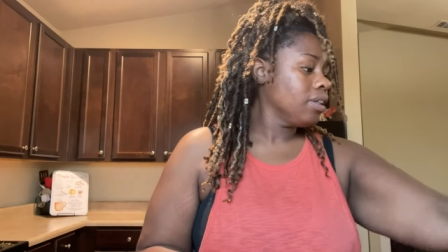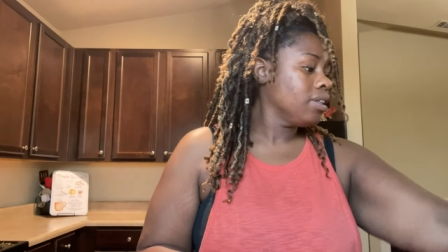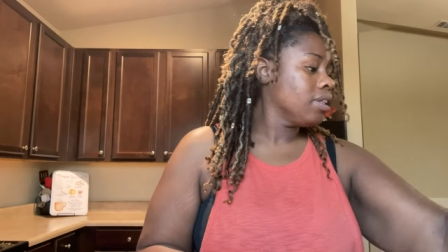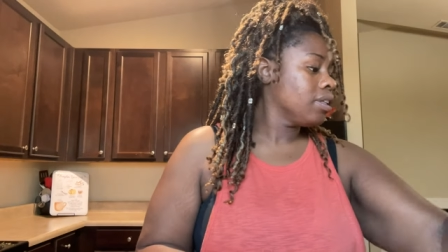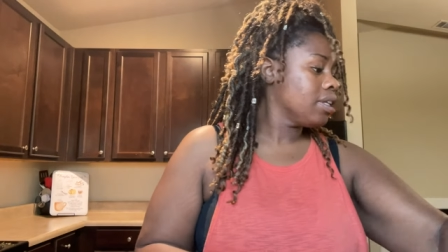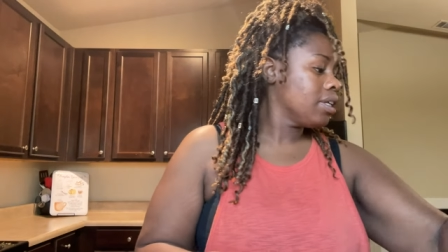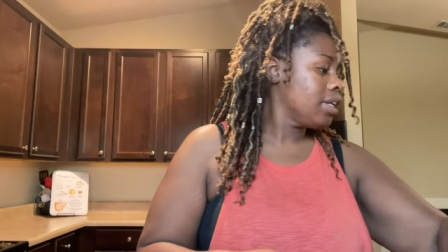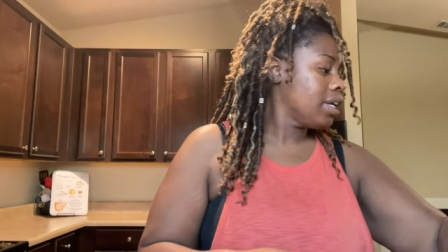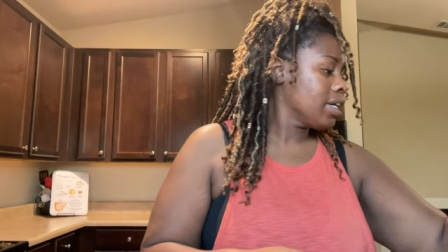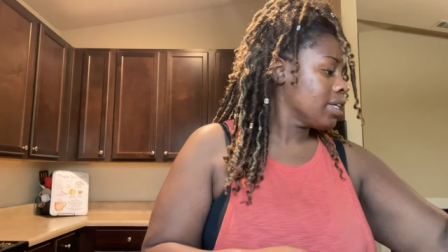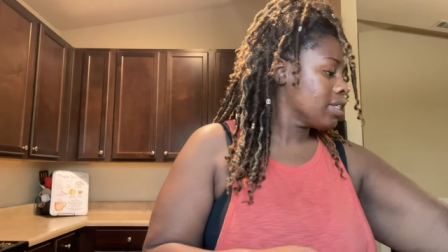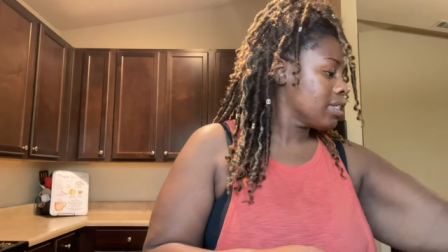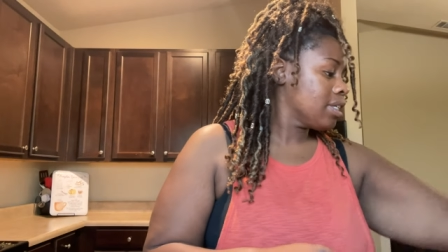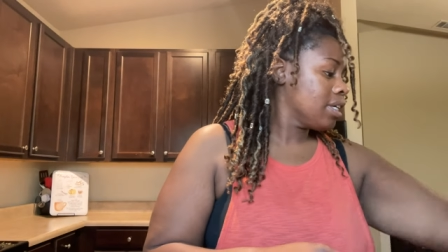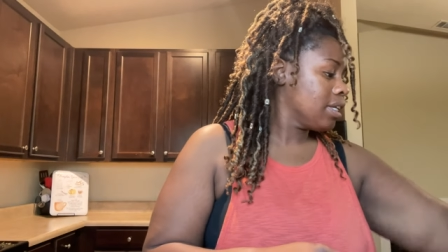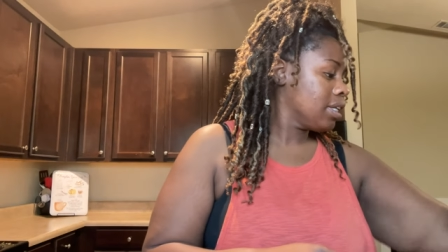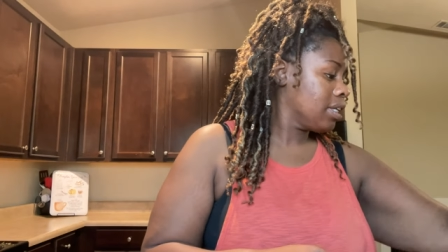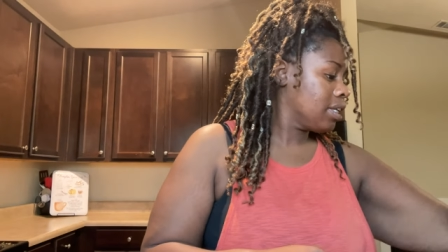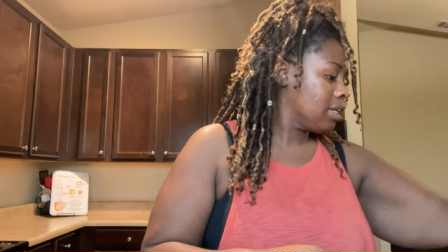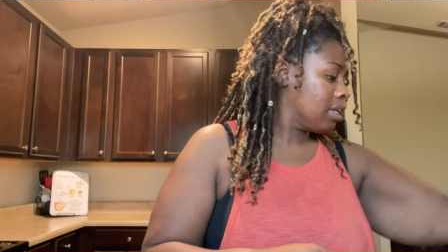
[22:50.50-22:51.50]
The next
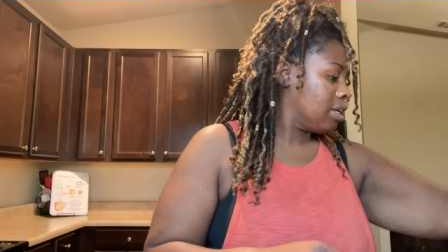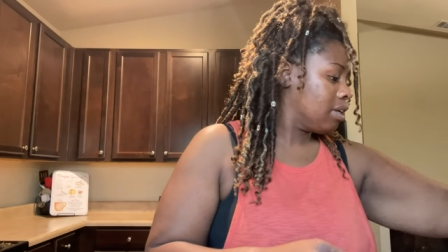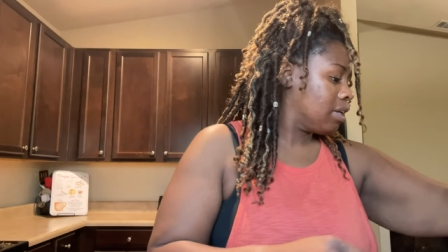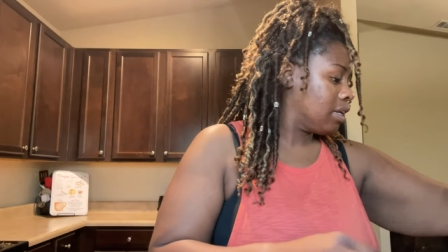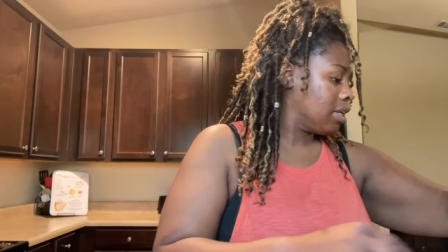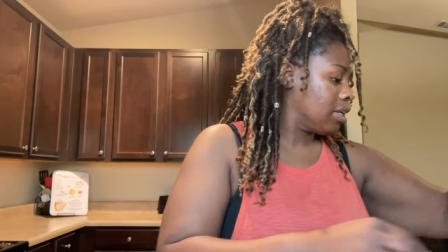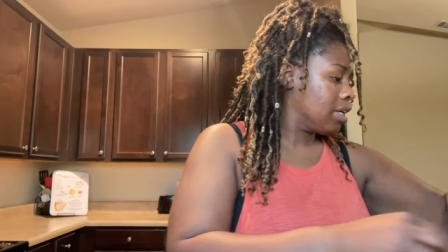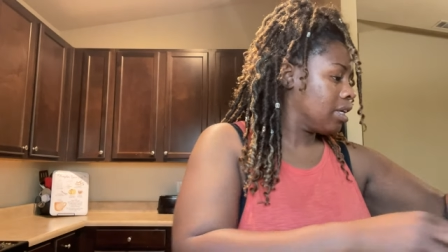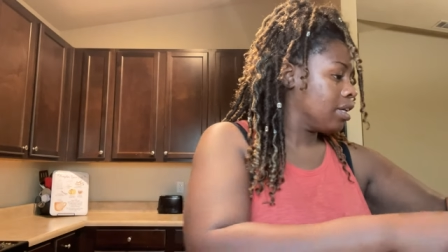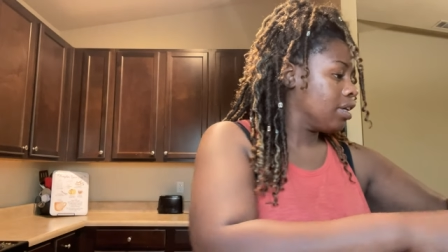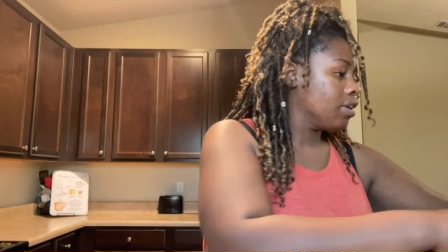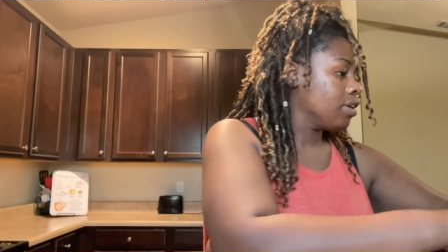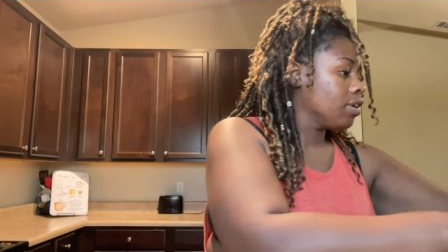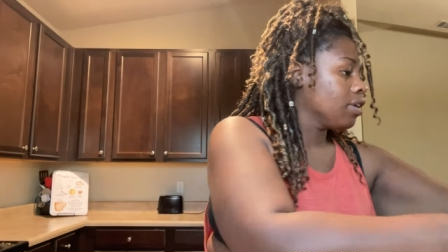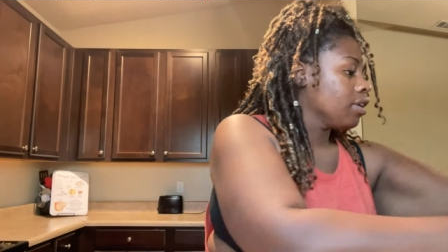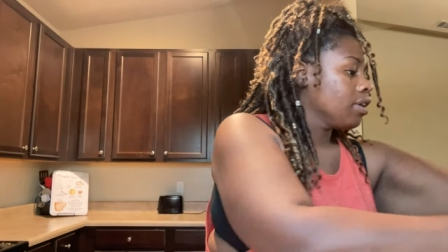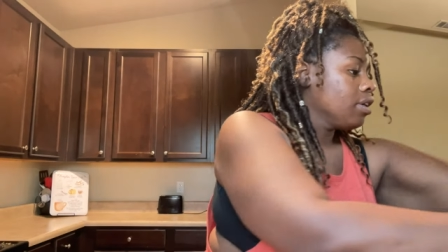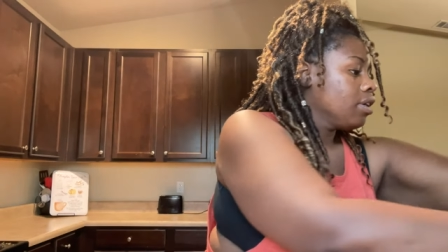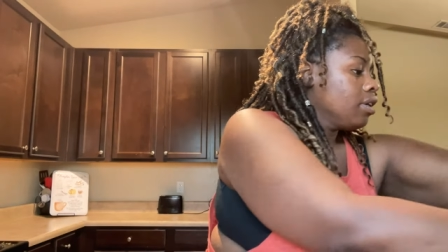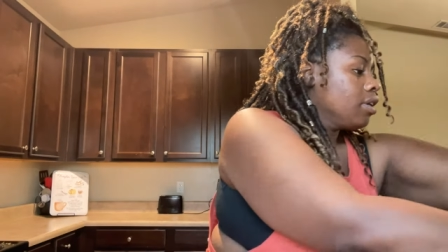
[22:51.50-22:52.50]
thing in
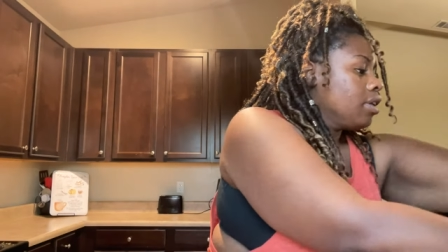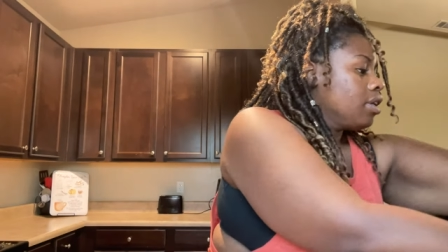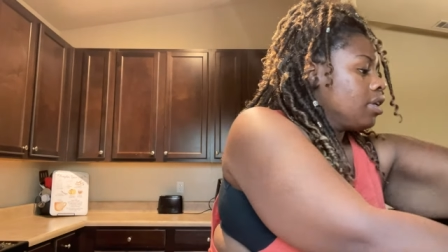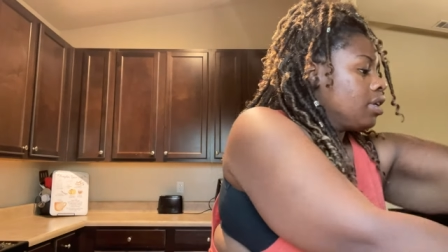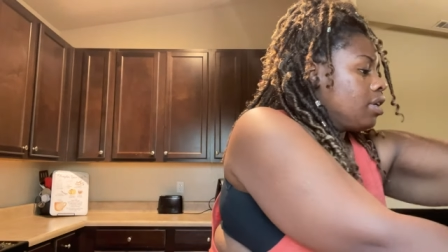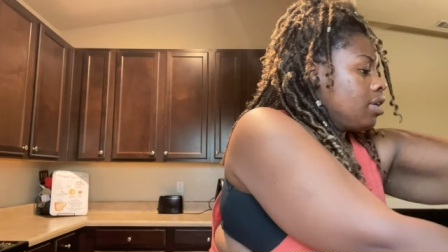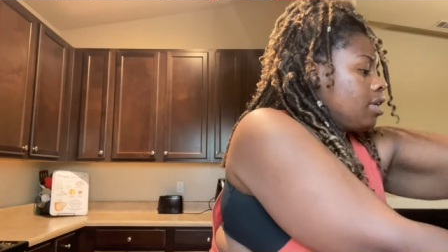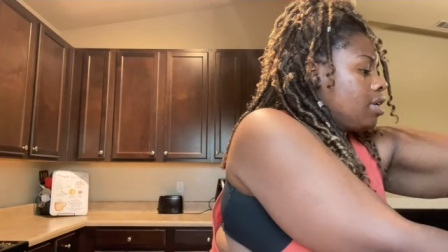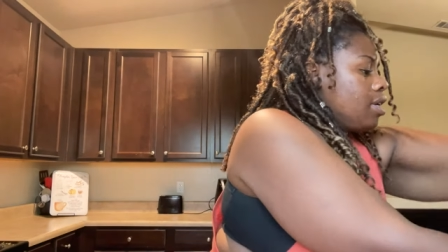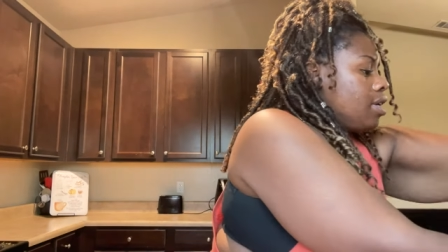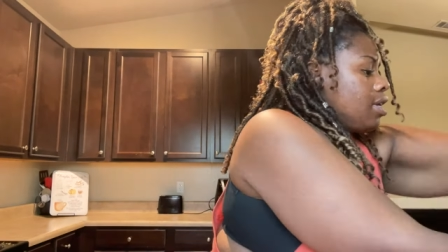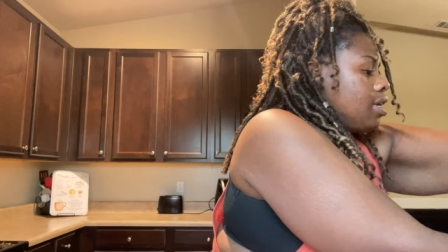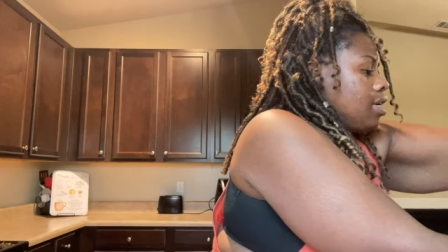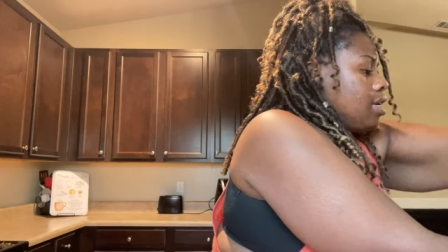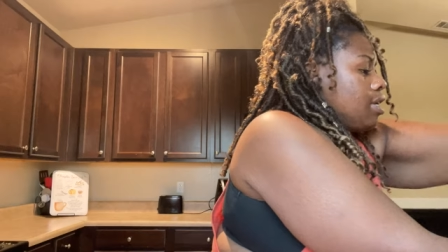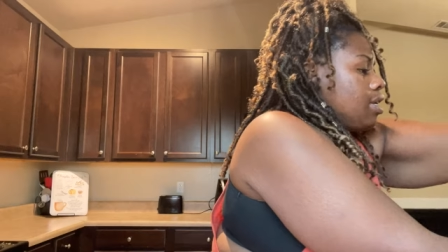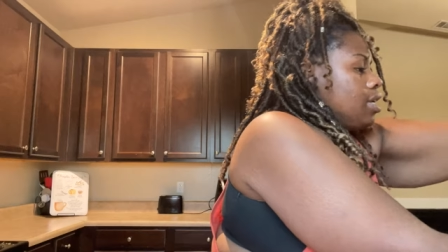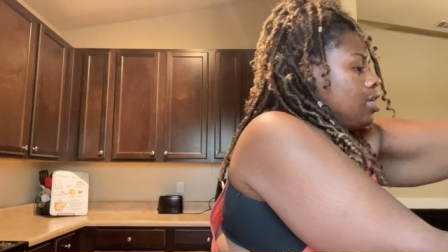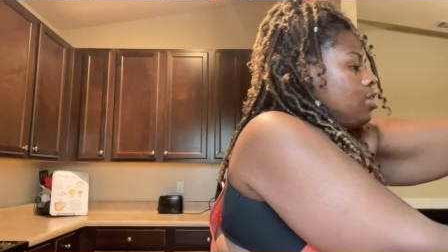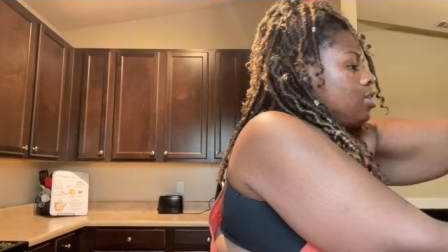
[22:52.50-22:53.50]
here
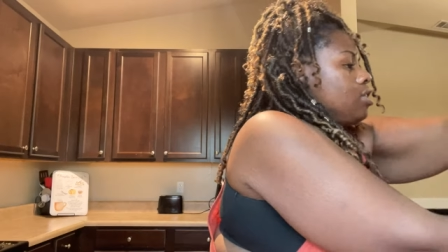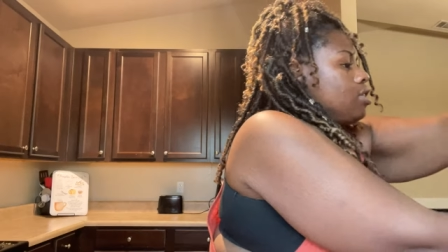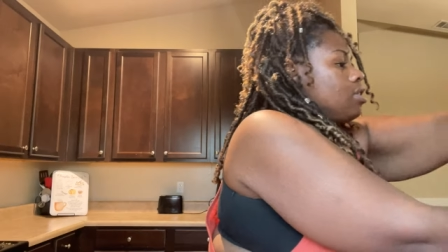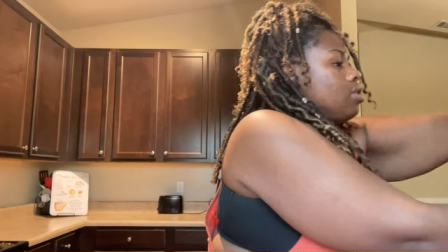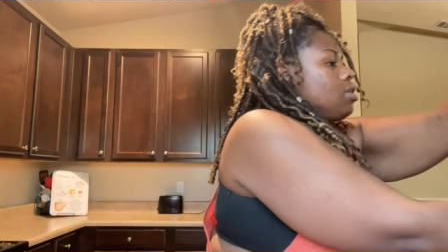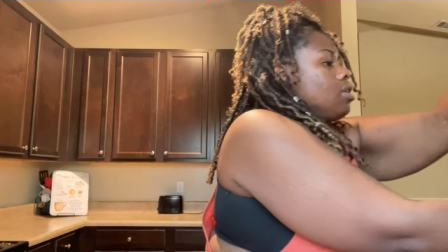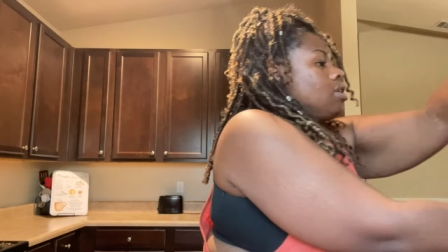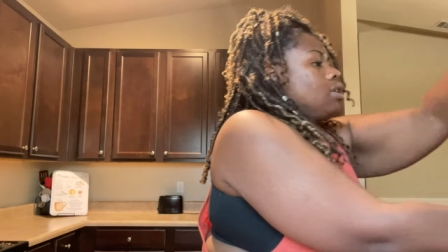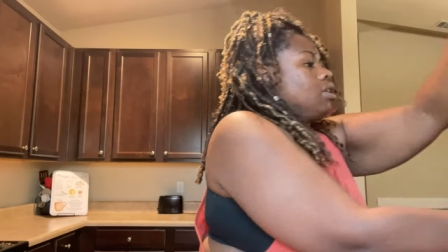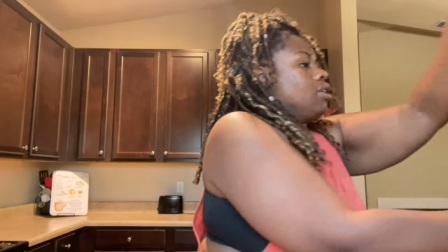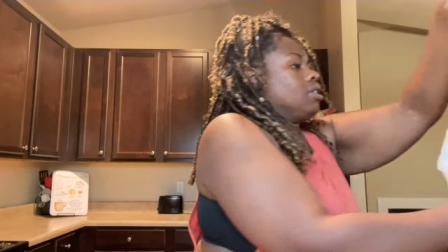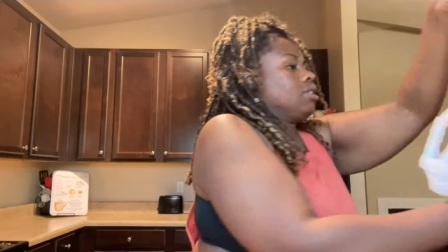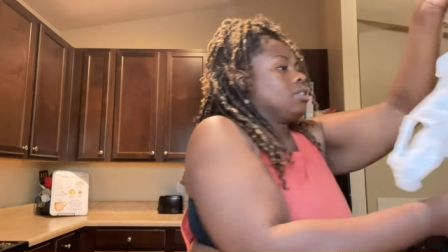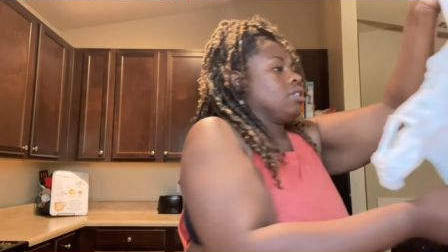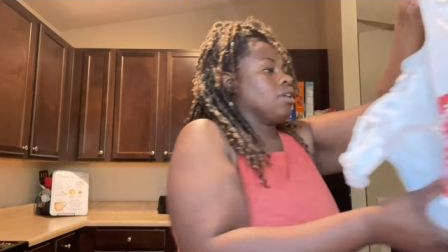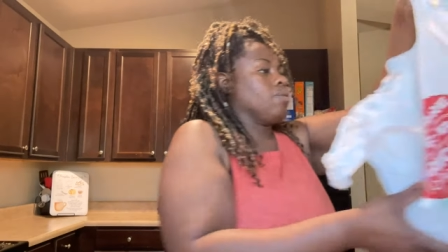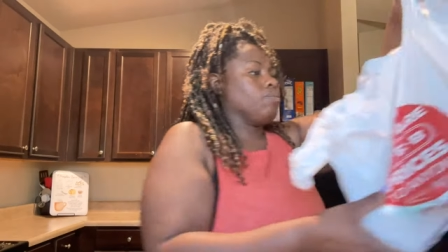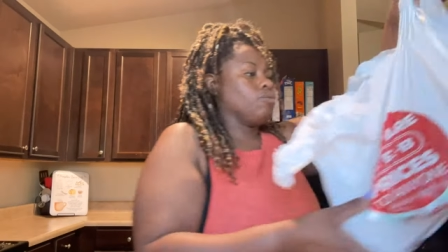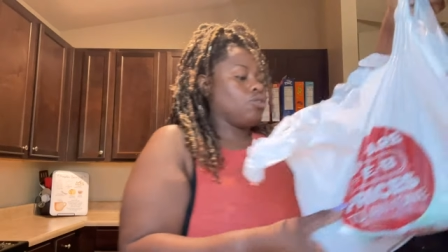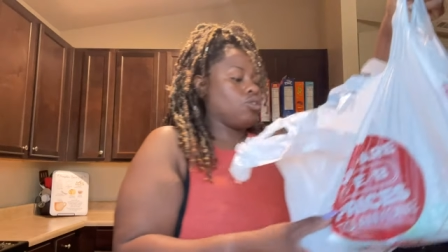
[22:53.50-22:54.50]
is
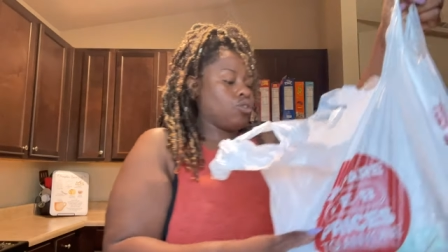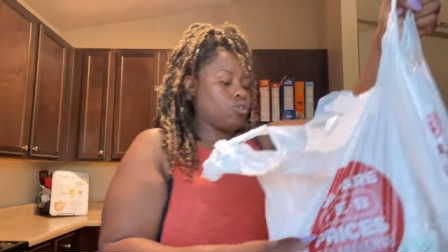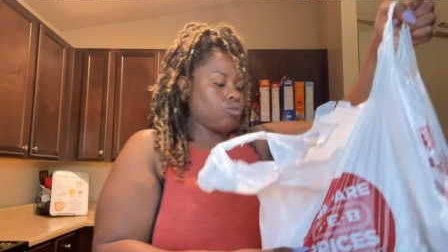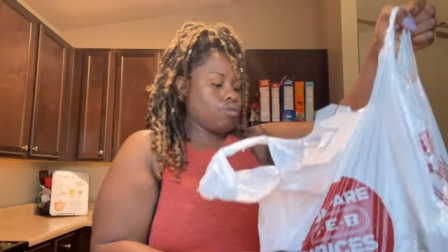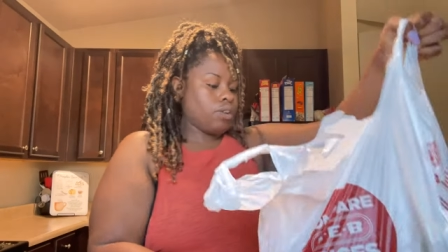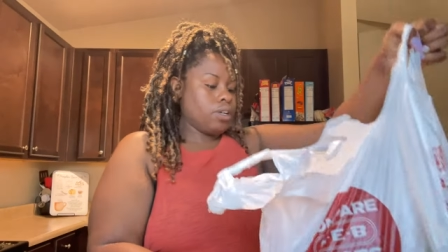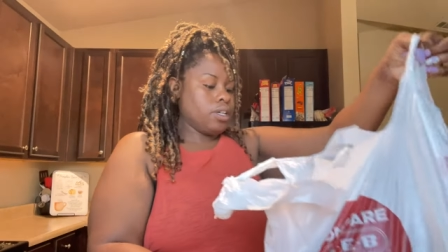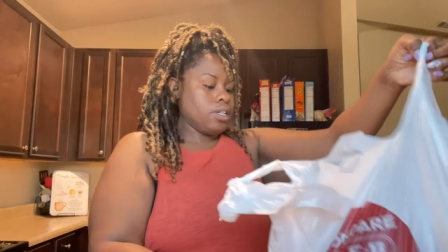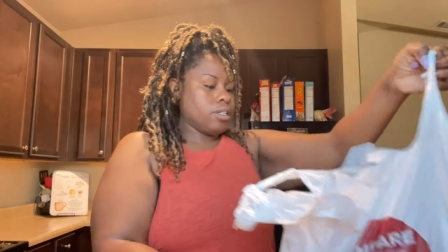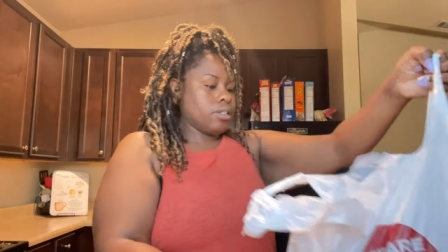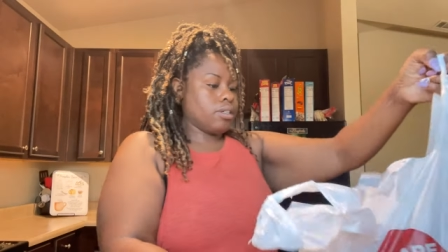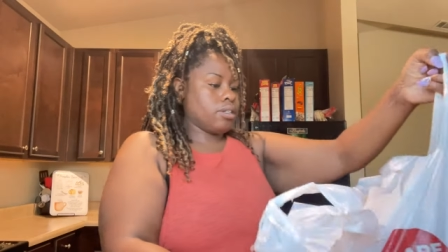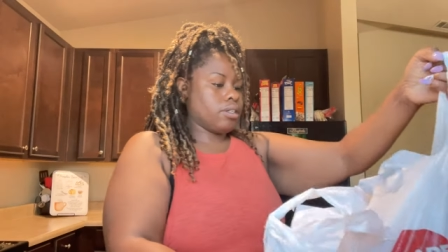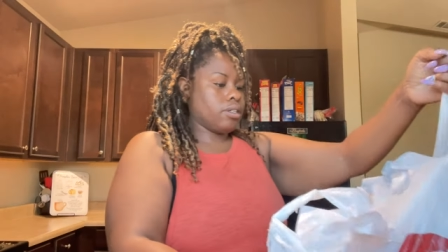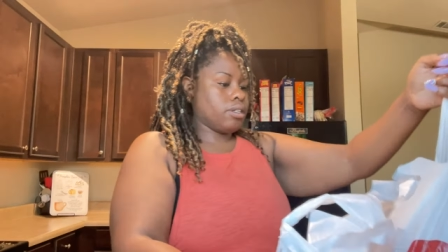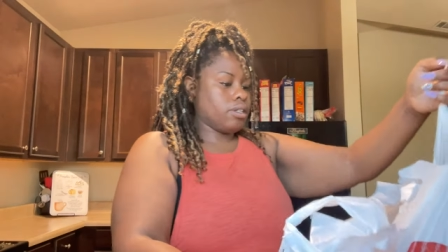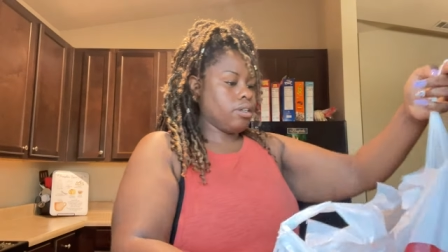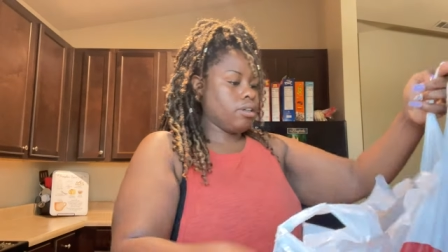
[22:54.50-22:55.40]
some drinks.